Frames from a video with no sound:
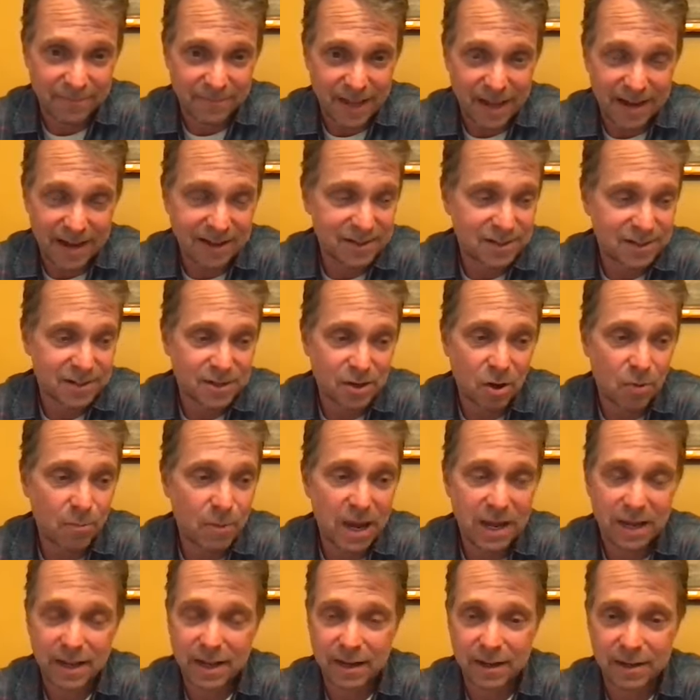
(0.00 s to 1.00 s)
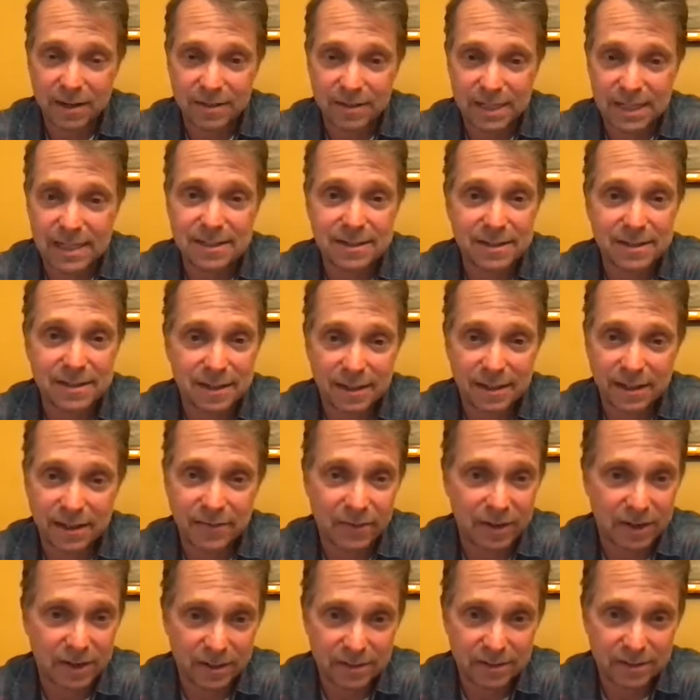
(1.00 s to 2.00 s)
I didn't start making a decent
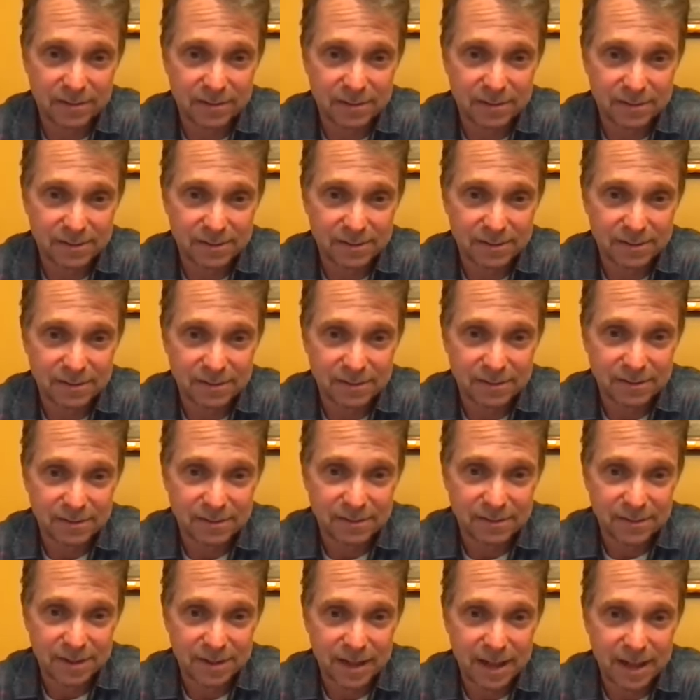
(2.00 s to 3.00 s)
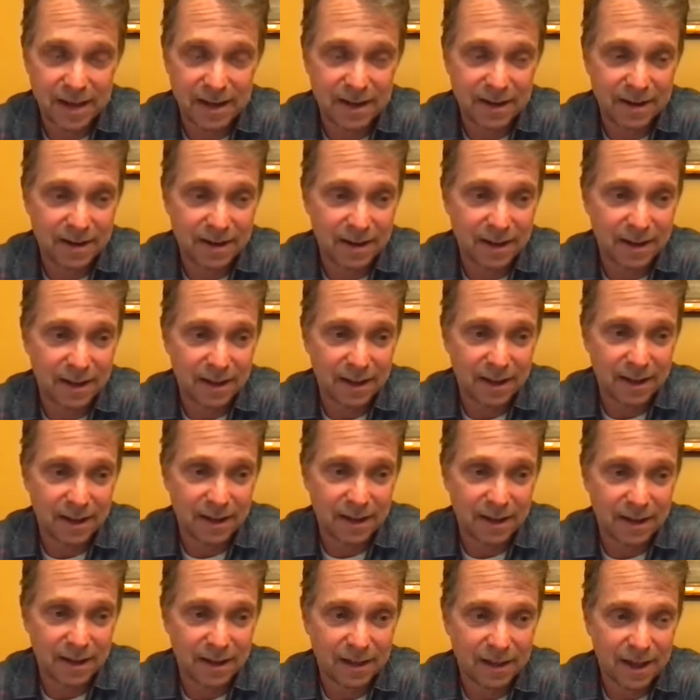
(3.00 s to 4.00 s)
living, and
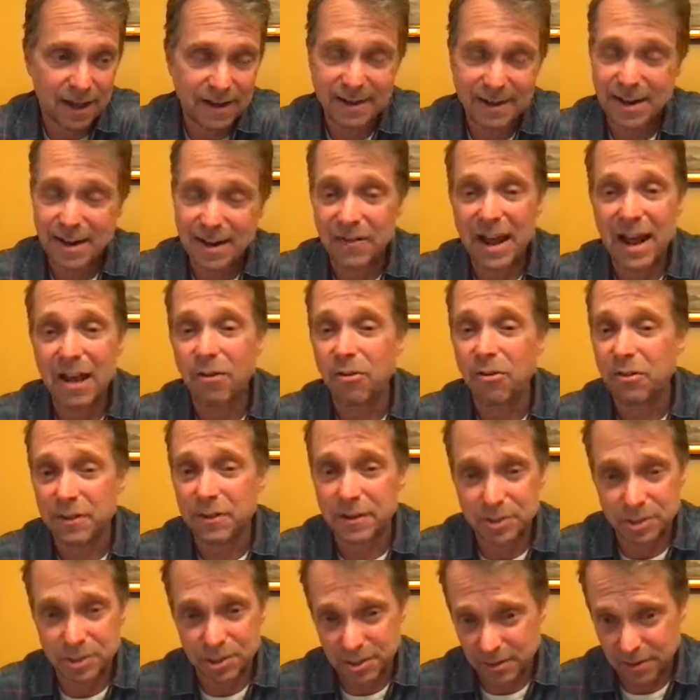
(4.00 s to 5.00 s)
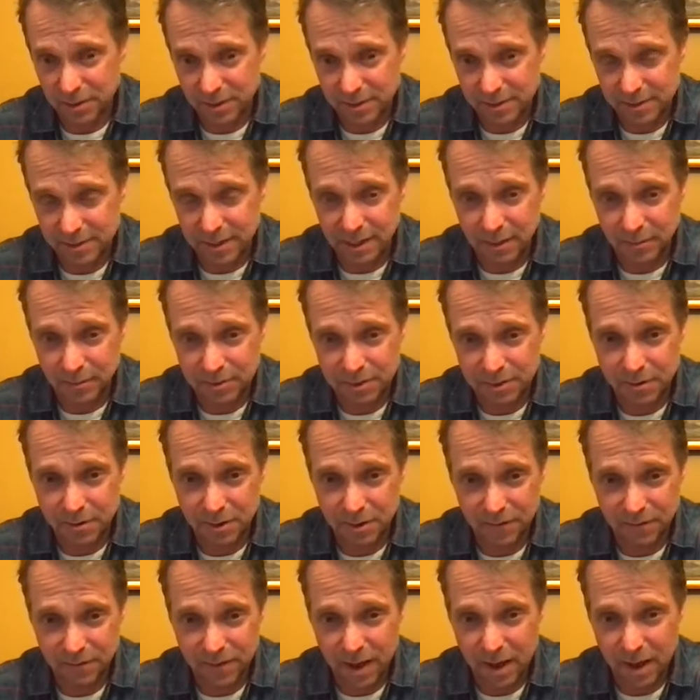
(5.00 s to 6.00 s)
I didn't have health insurance till I was
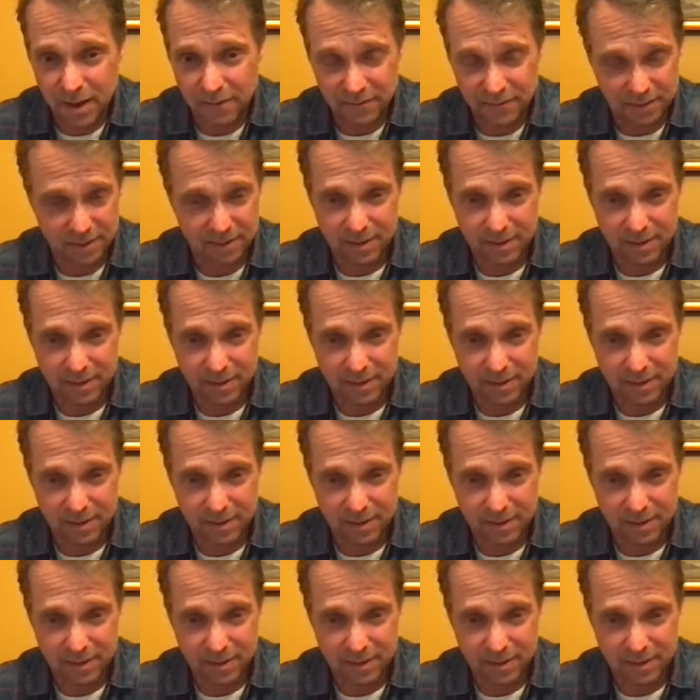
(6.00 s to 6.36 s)
35.